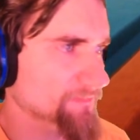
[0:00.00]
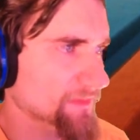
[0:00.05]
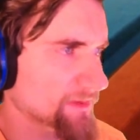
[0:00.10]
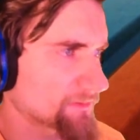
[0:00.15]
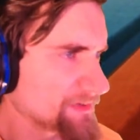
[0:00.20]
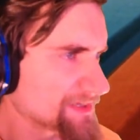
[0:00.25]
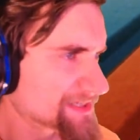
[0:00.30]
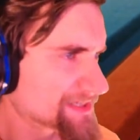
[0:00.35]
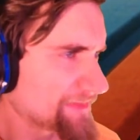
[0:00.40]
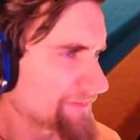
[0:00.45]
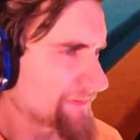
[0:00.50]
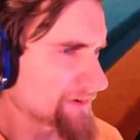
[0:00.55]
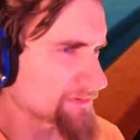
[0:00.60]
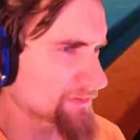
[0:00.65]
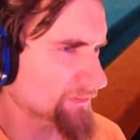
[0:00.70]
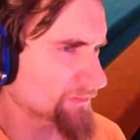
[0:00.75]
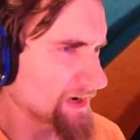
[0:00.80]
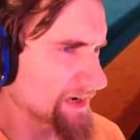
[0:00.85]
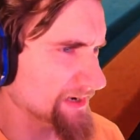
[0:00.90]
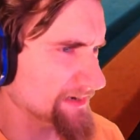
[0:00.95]
What is that thing on
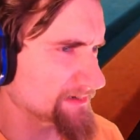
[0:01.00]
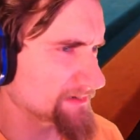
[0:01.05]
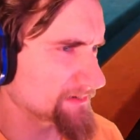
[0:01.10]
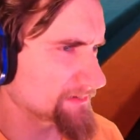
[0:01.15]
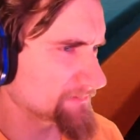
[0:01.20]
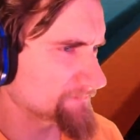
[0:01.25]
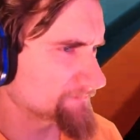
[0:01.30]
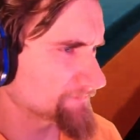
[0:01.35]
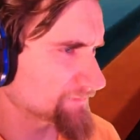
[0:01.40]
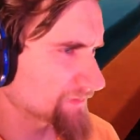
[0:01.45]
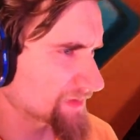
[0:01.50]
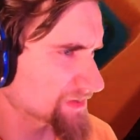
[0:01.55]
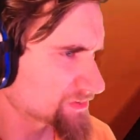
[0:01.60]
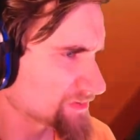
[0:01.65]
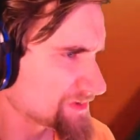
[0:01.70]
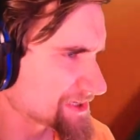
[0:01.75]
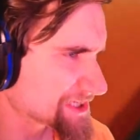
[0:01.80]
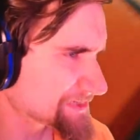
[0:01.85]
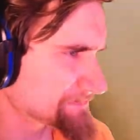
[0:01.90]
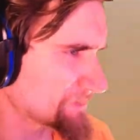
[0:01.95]
the right? It's
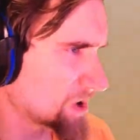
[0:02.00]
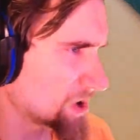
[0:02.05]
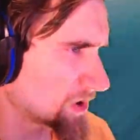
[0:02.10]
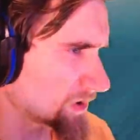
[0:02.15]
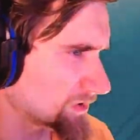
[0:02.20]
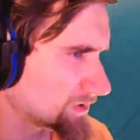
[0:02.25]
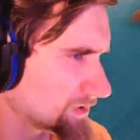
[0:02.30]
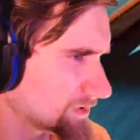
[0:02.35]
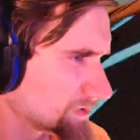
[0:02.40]
really small.